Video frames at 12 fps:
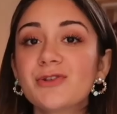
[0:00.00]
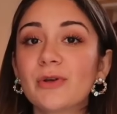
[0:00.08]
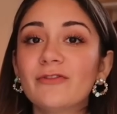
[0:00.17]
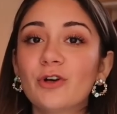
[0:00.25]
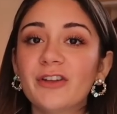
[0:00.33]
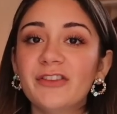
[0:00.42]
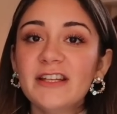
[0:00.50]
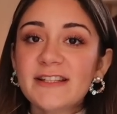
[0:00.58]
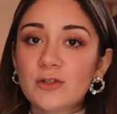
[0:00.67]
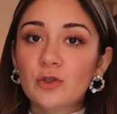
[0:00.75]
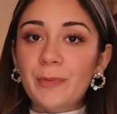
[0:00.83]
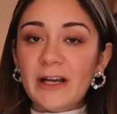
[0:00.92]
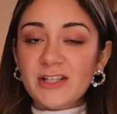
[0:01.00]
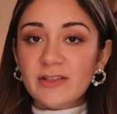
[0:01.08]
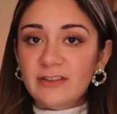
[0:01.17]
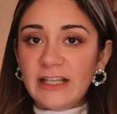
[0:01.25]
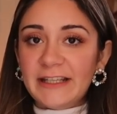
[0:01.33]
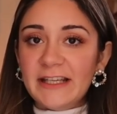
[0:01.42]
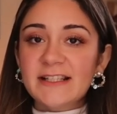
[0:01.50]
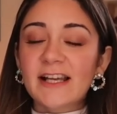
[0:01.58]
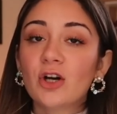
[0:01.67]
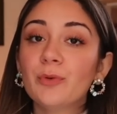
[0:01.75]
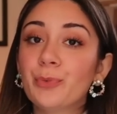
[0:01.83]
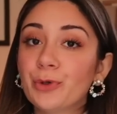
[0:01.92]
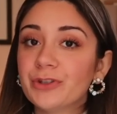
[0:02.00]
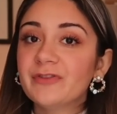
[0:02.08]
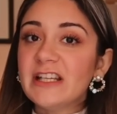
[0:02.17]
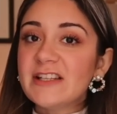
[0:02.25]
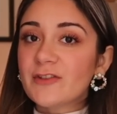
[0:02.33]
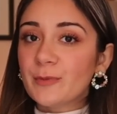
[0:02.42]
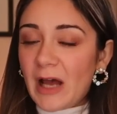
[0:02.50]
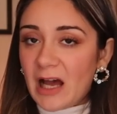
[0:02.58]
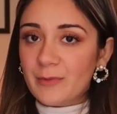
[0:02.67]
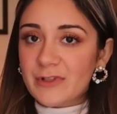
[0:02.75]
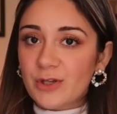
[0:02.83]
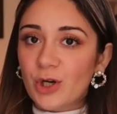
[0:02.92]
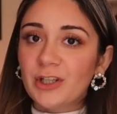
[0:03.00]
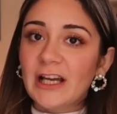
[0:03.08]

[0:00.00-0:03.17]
So I've got these two pairs of leggings. I got both of these from Amazon.